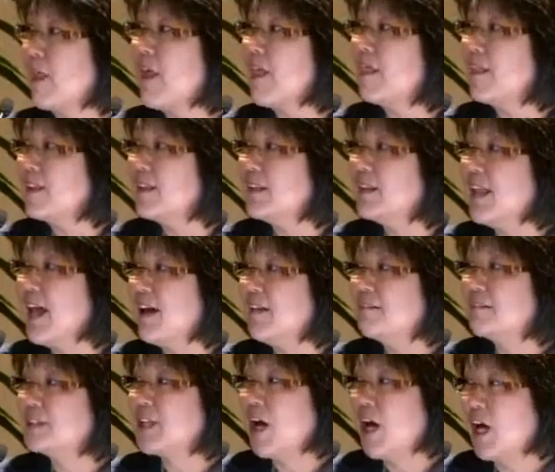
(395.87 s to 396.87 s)
The
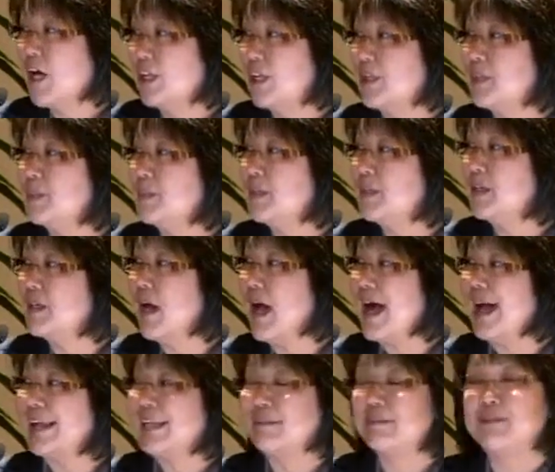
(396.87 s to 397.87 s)
left column,
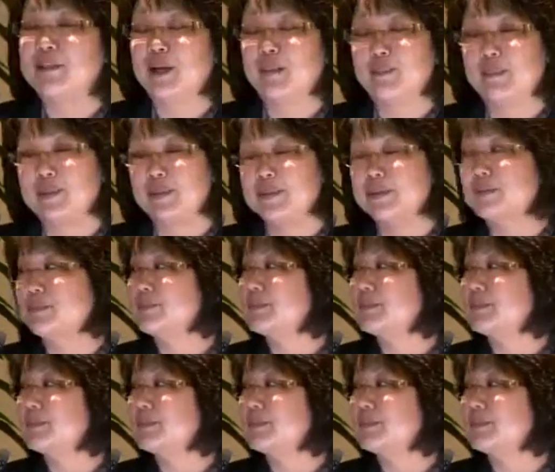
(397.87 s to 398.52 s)
item number,